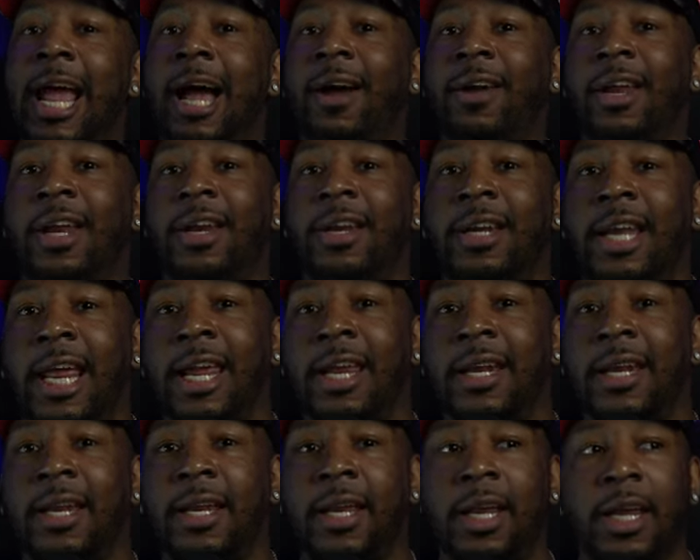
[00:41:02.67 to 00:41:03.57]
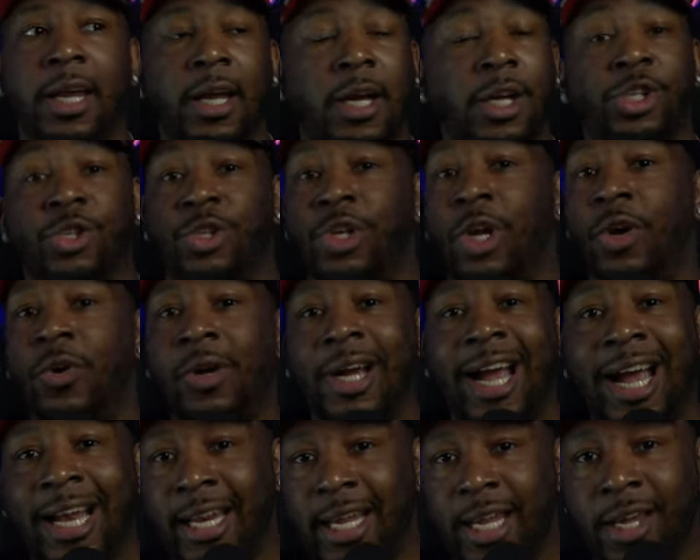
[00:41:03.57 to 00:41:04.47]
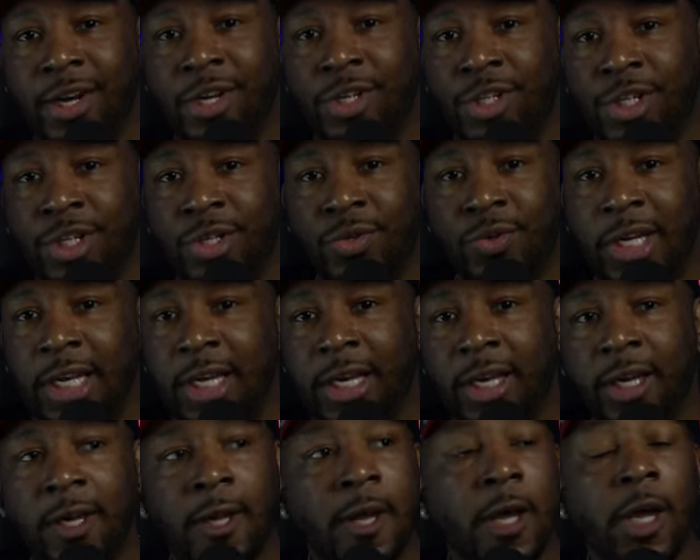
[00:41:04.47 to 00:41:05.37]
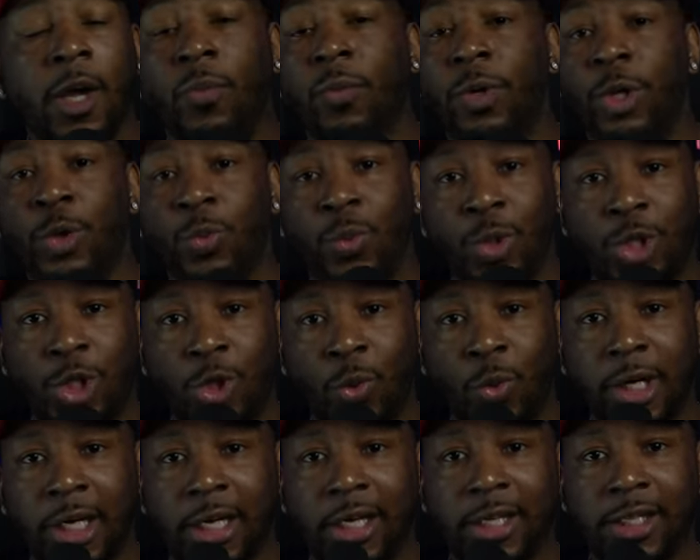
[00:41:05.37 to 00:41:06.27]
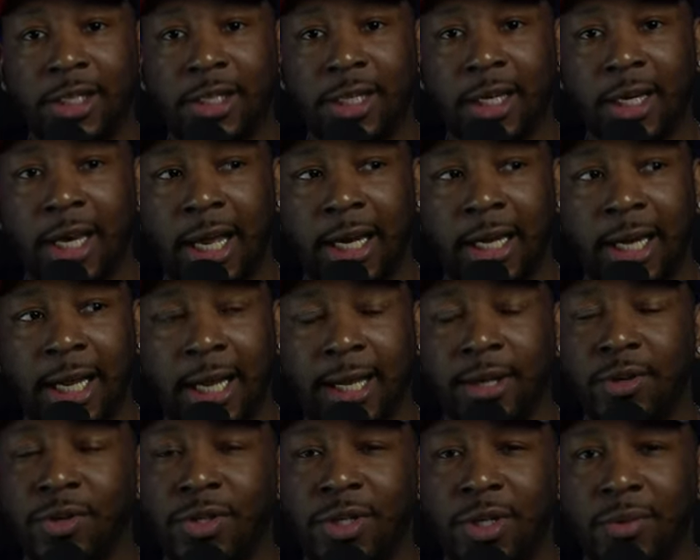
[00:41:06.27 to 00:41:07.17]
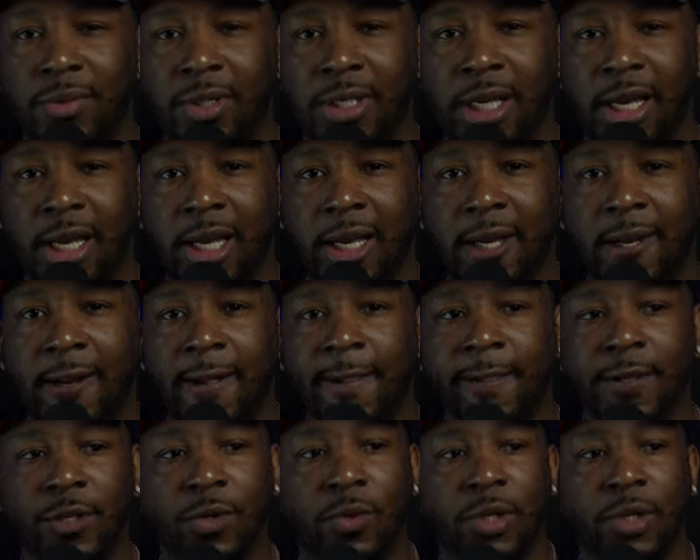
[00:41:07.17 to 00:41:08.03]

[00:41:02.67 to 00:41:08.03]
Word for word: getting out here dating again because you don't got the energy you did when you was 20 and shit like that. You see what I'm saying?